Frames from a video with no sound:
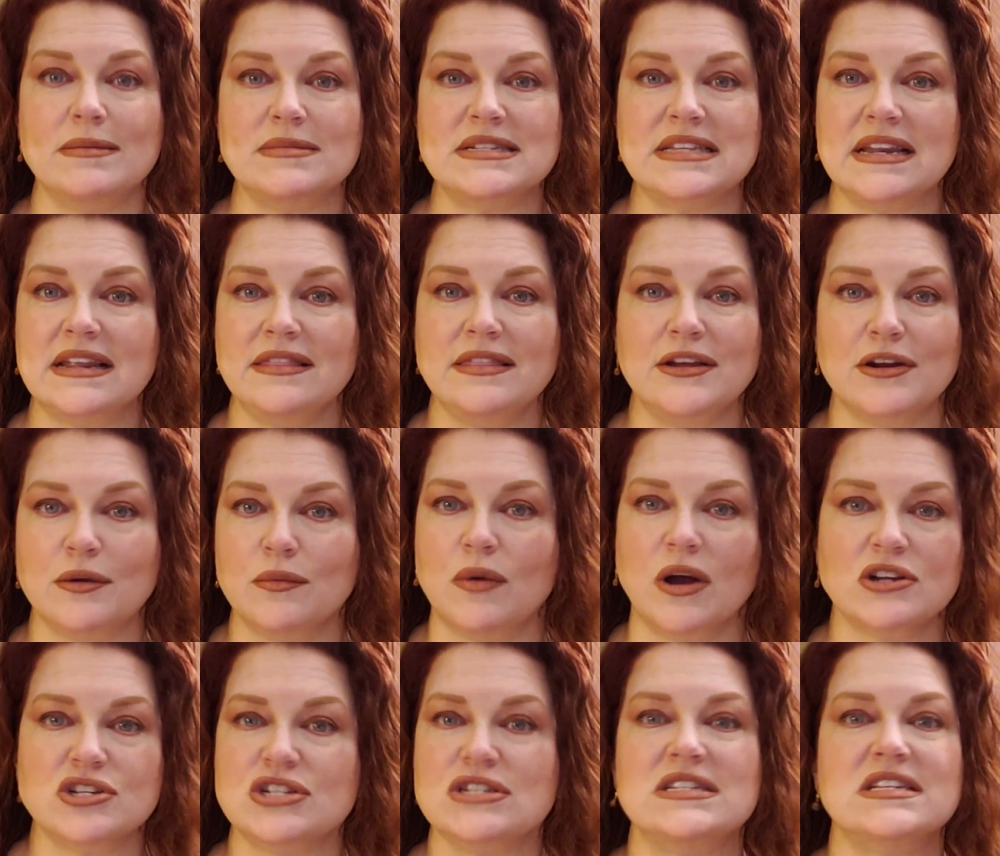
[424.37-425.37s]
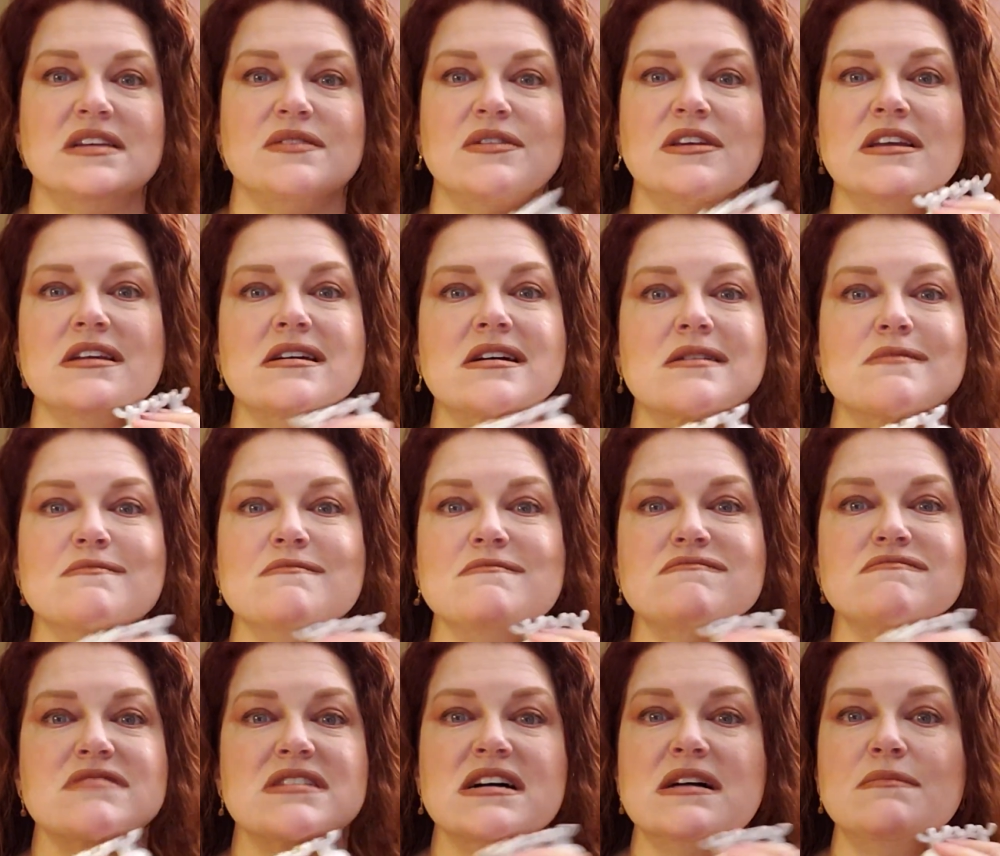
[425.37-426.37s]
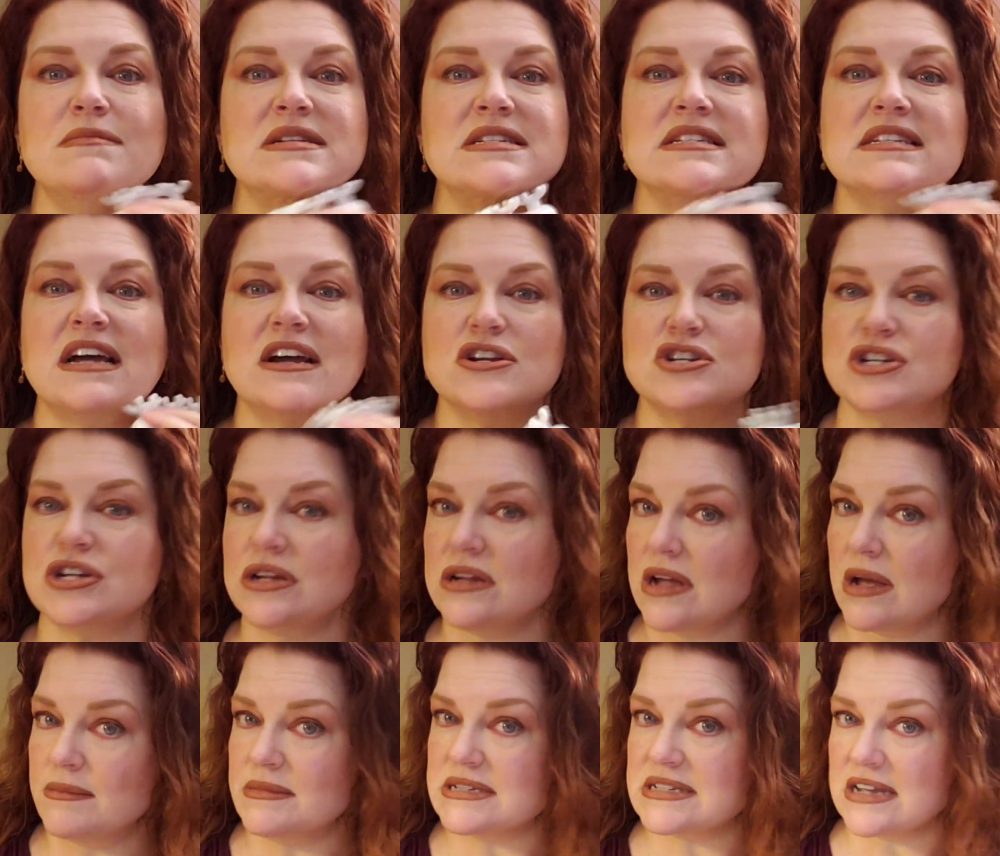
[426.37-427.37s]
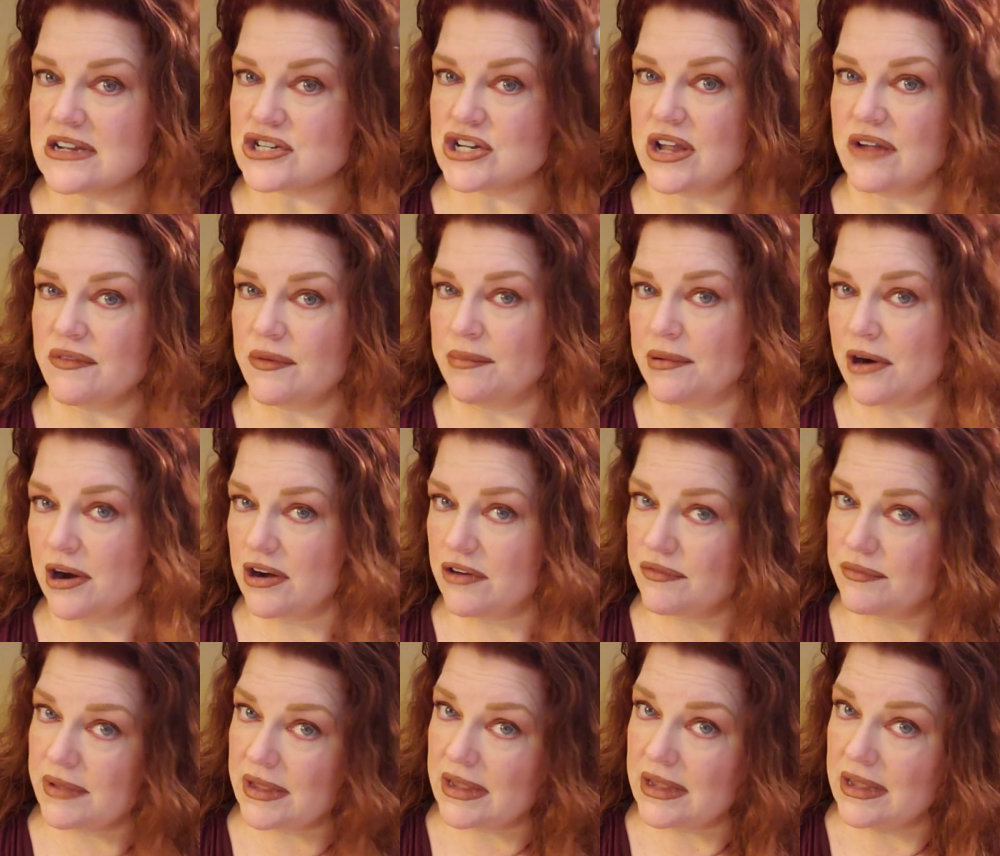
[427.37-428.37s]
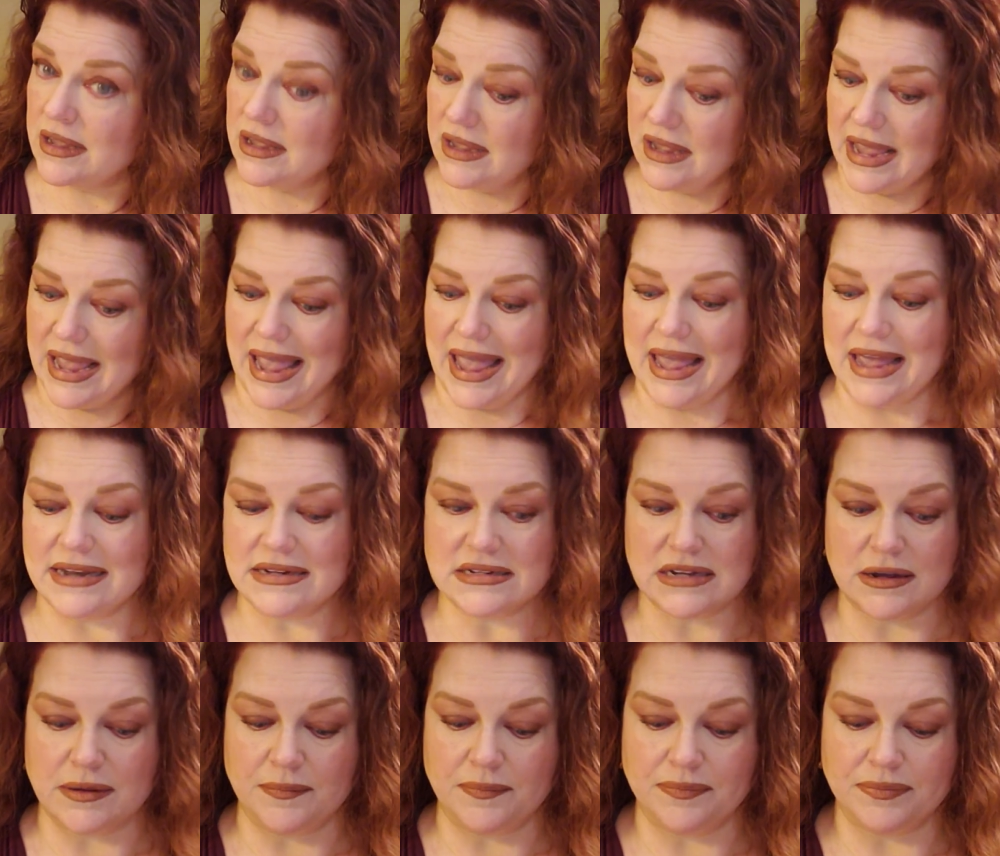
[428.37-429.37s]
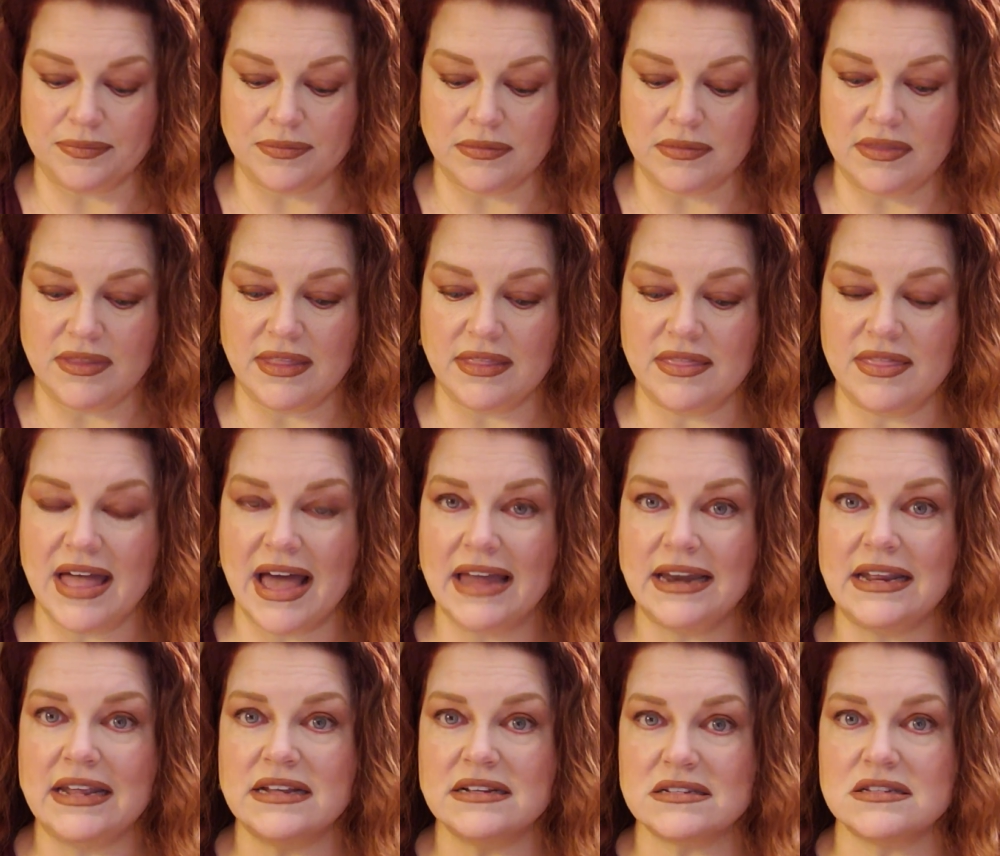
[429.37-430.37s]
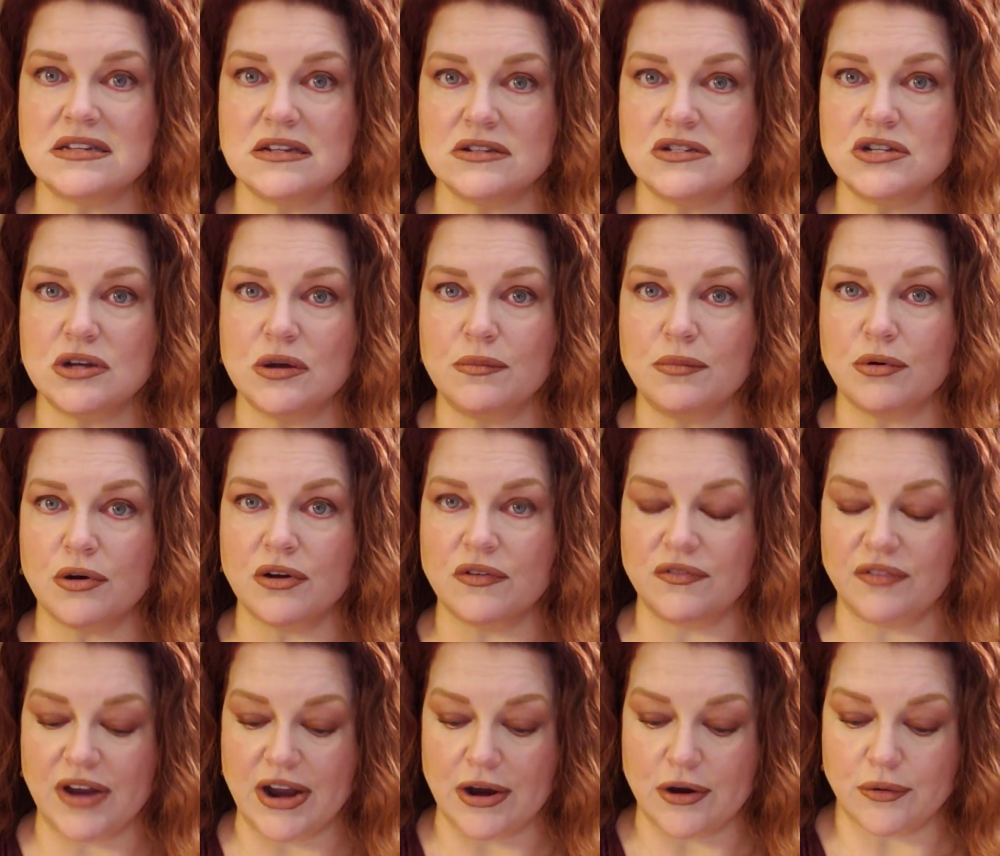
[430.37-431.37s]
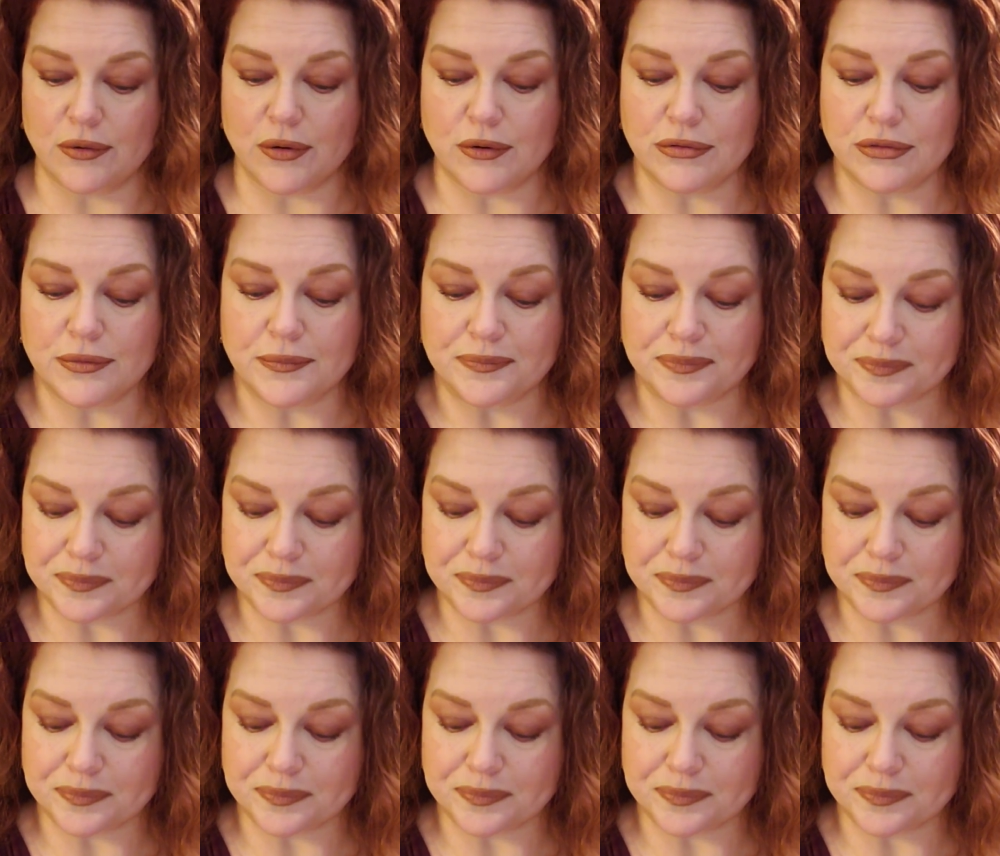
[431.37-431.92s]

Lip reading: I'm sitting there watching TV, I'm massaging every part of me, and that is so important for hair growth.